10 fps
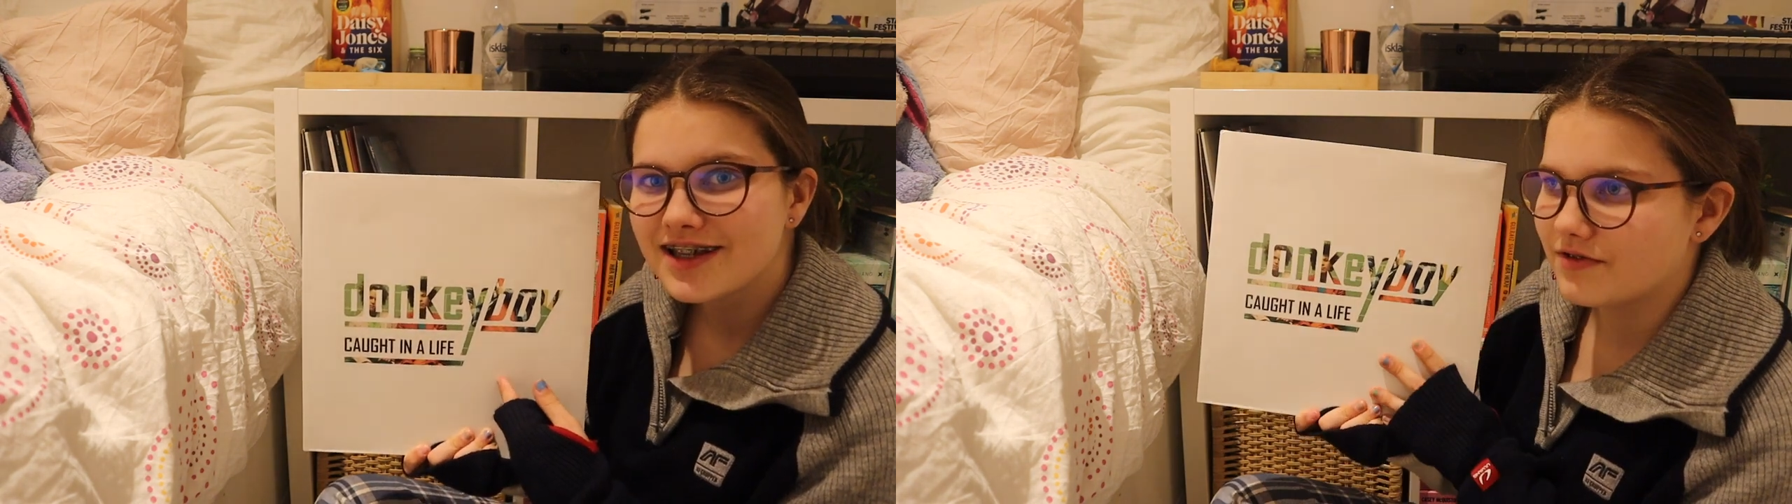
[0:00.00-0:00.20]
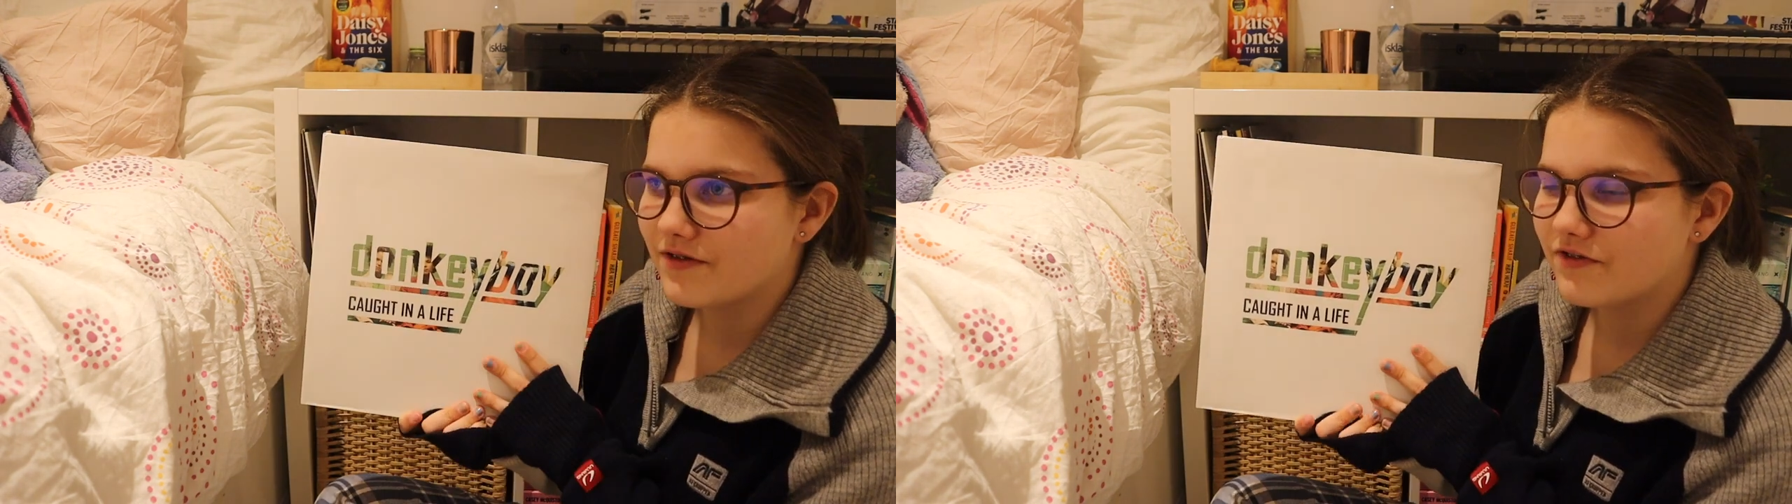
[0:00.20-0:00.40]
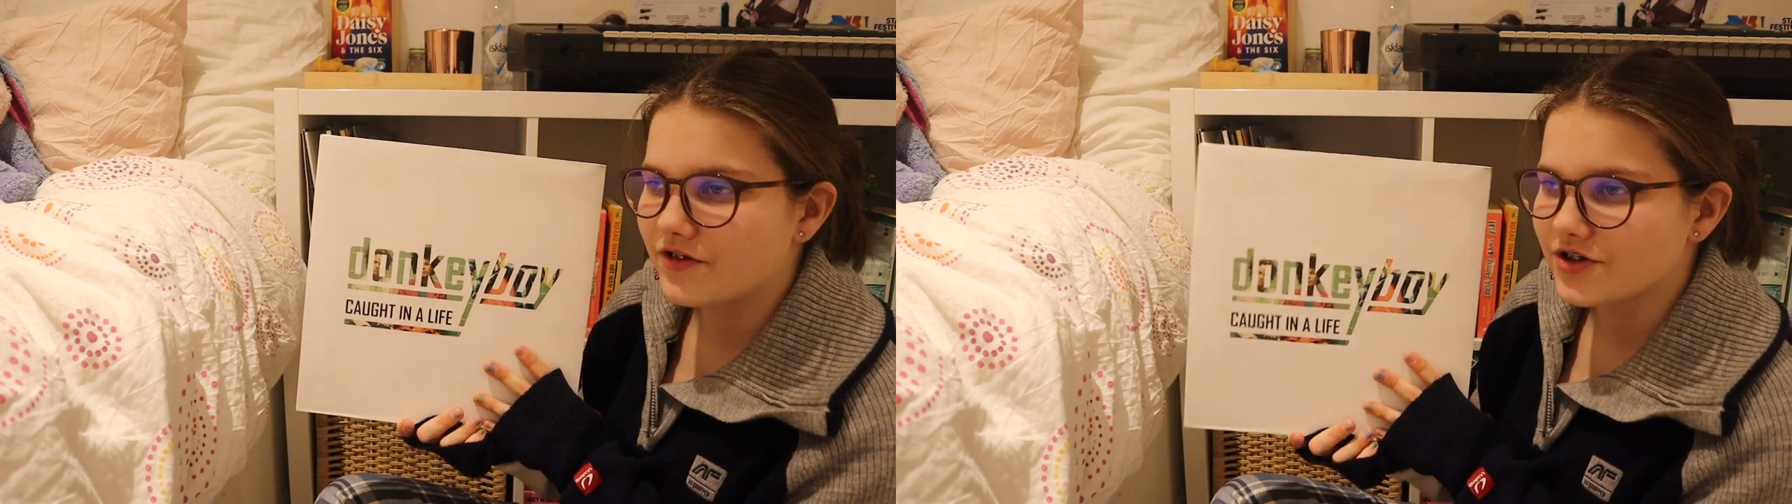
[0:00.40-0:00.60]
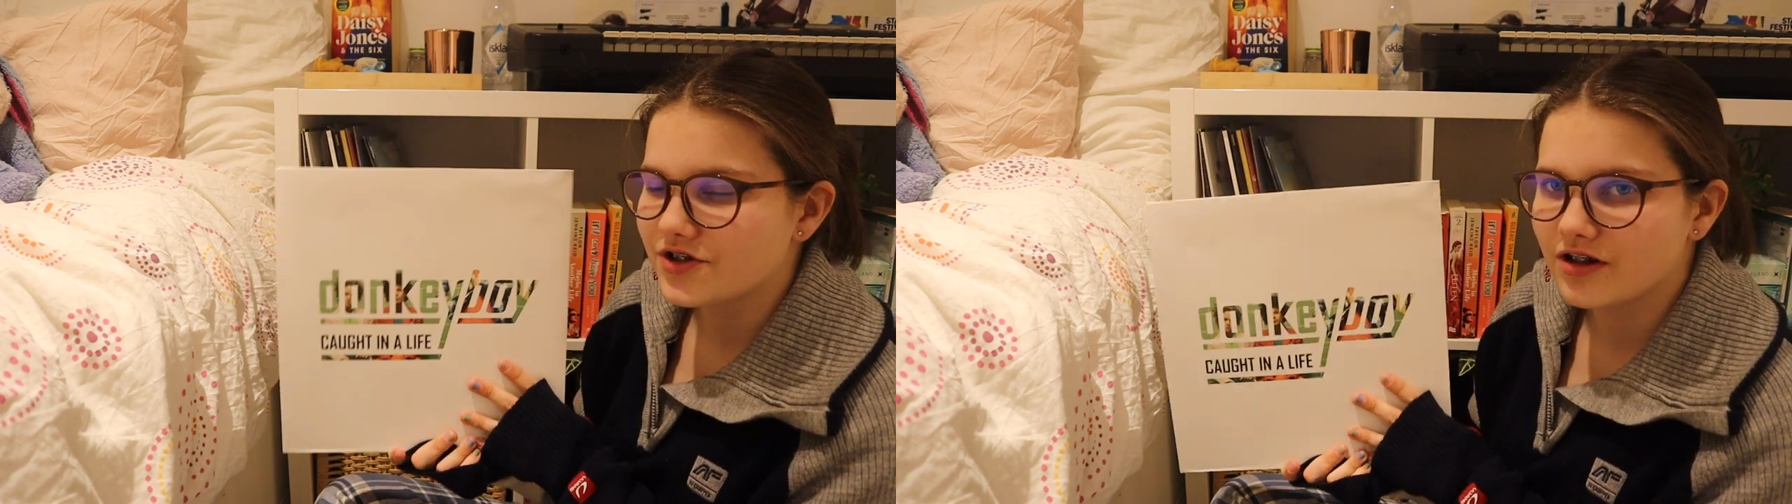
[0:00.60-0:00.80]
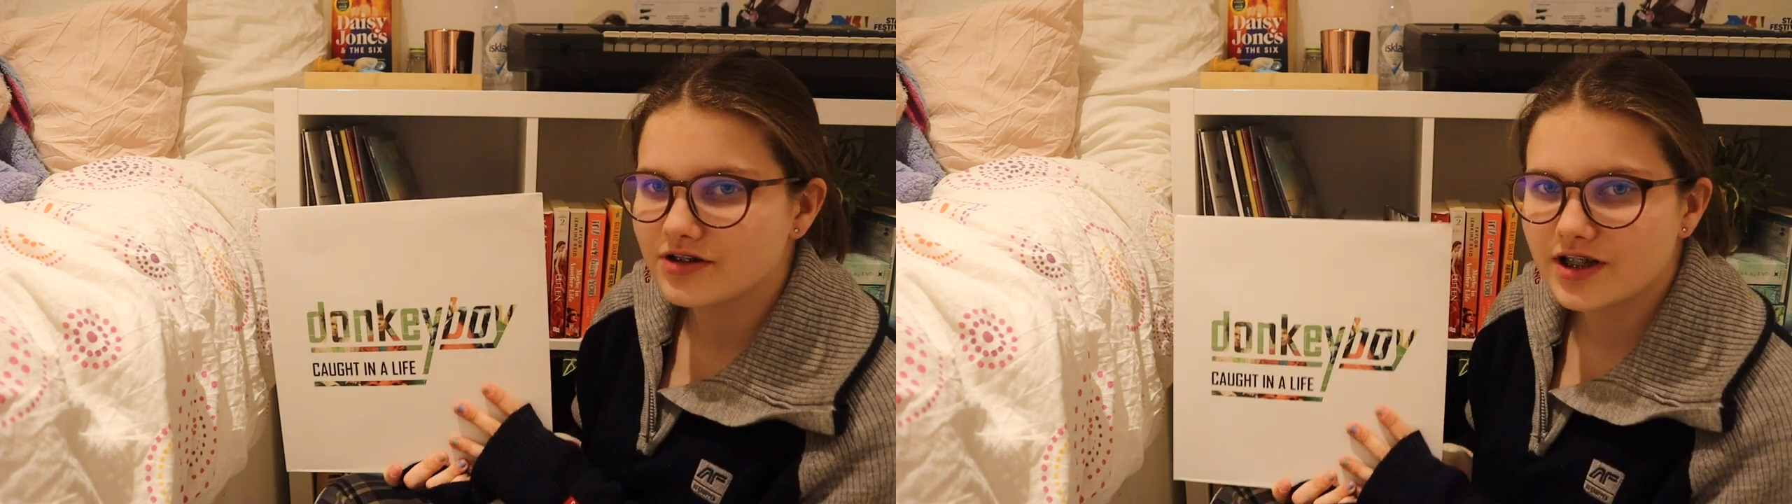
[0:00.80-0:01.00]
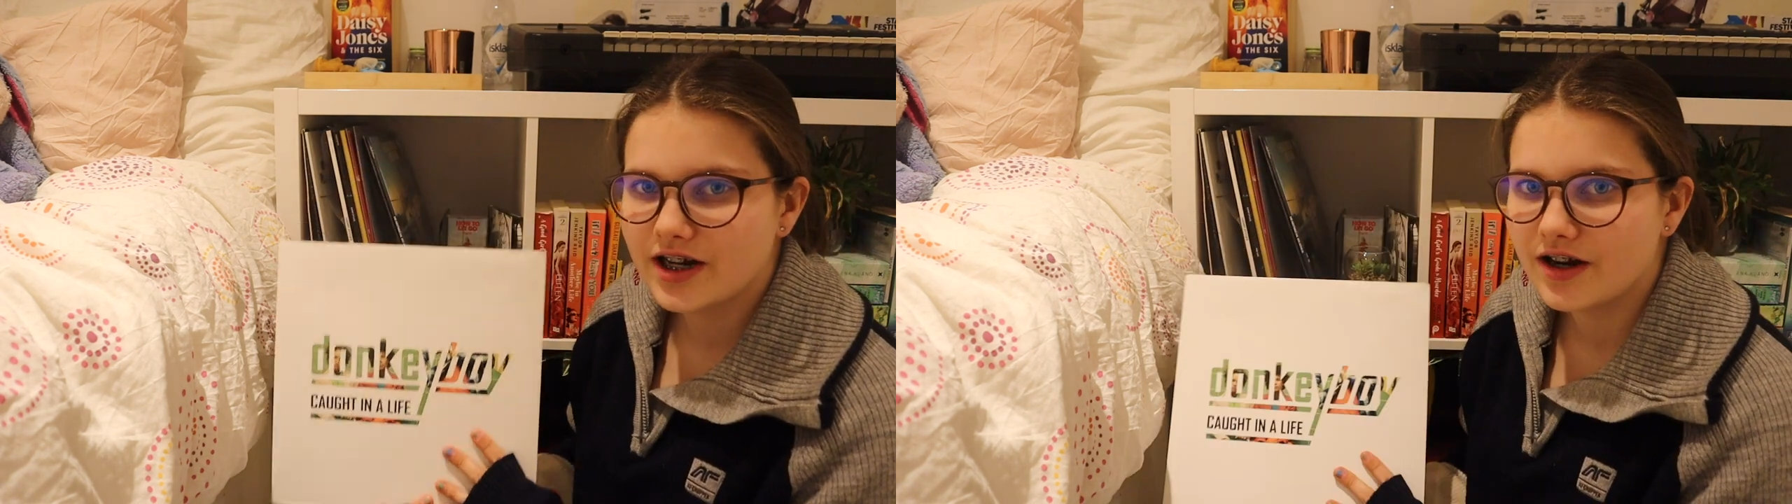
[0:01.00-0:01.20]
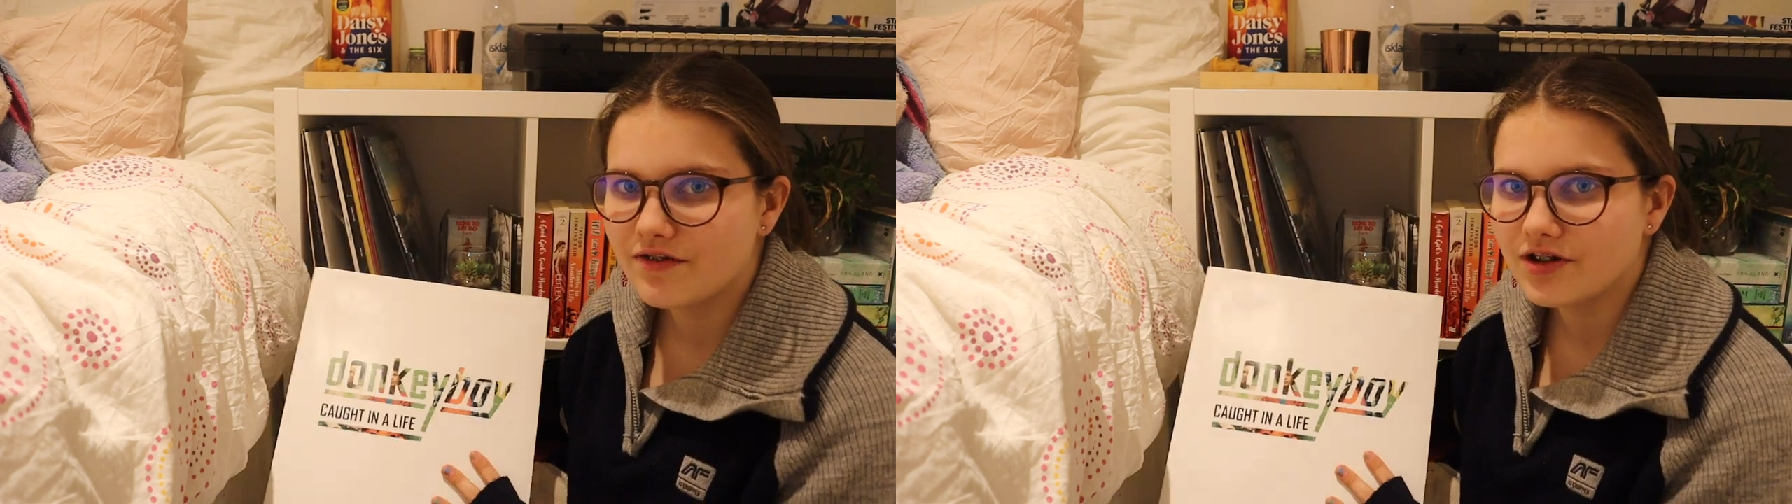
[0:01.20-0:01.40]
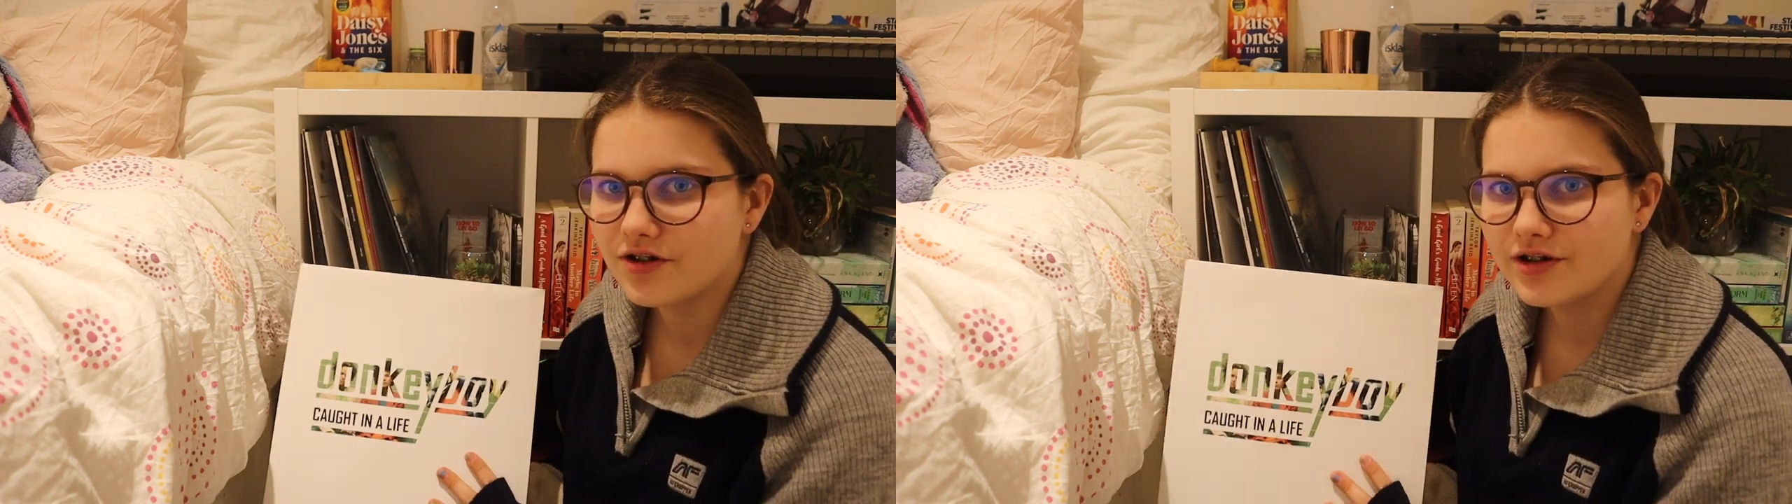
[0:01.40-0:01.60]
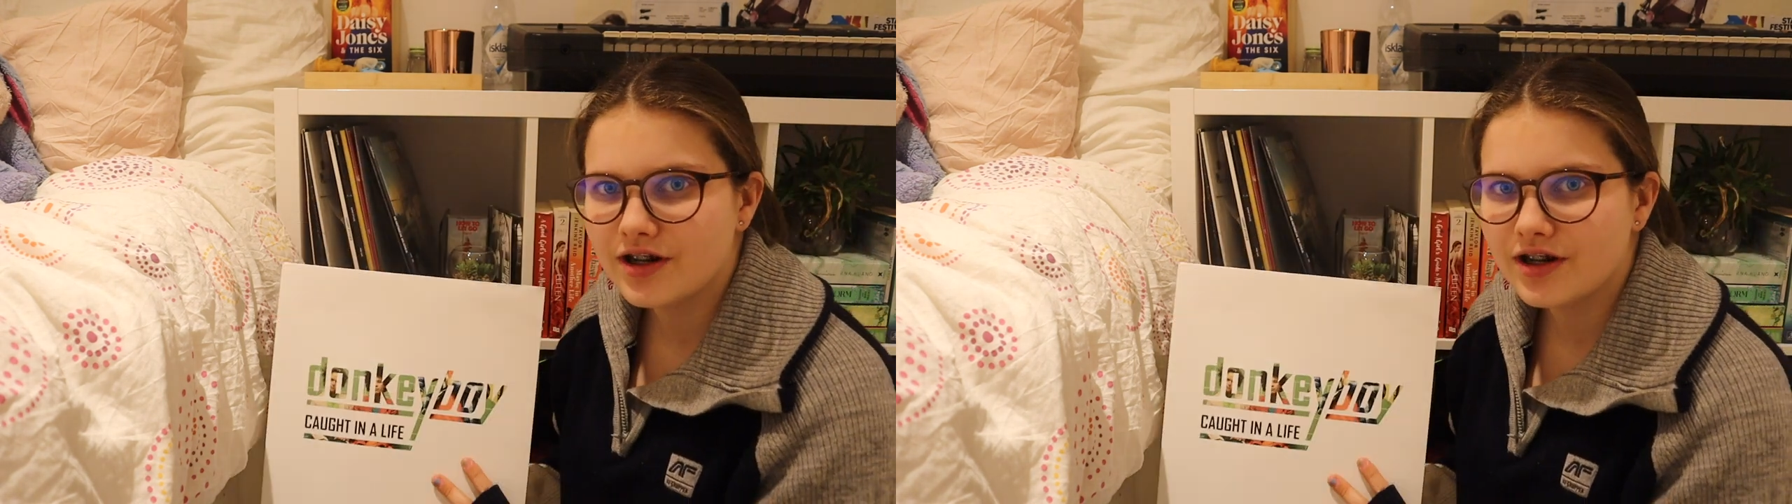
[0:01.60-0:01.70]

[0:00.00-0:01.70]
the first songs that I ever learned